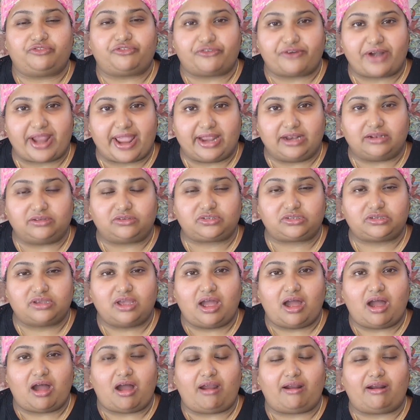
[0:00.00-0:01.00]
friends
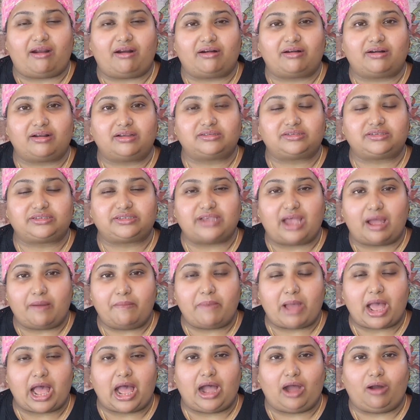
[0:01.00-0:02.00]
are
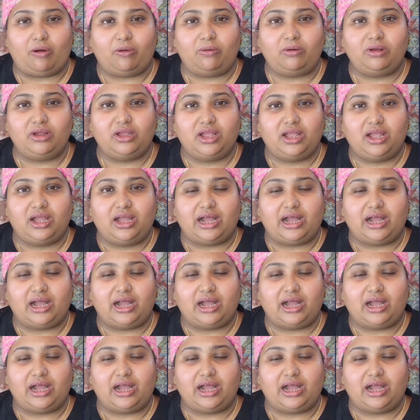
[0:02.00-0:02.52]
somehow